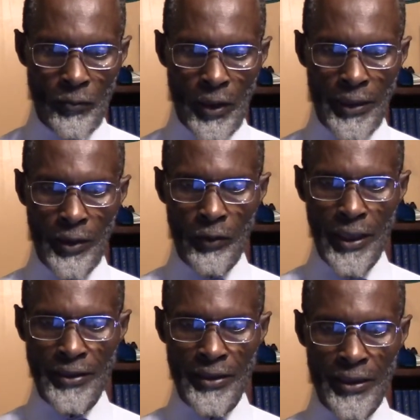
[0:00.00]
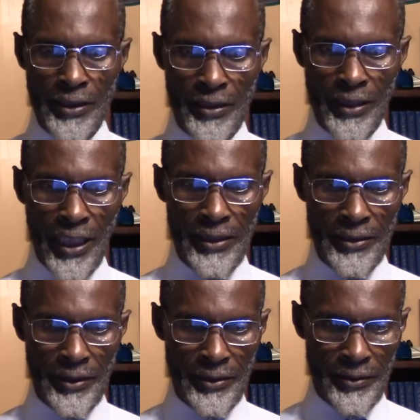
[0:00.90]
any question on that?
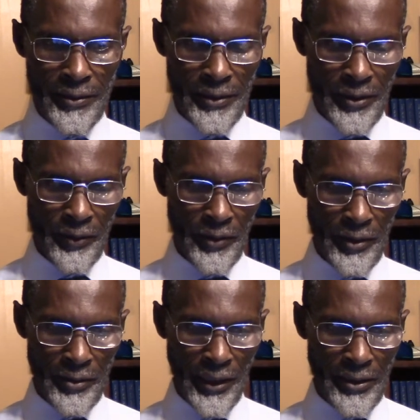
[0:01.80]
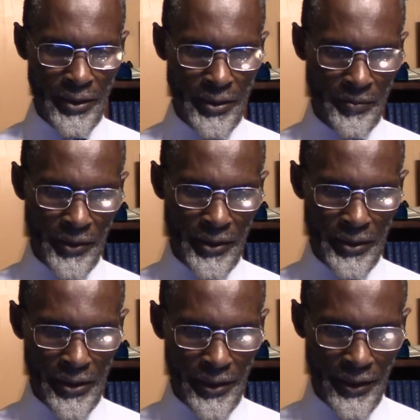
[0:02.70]
I think we, that is pretty
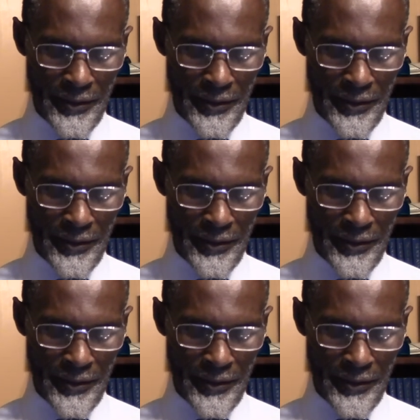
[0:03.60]
clear.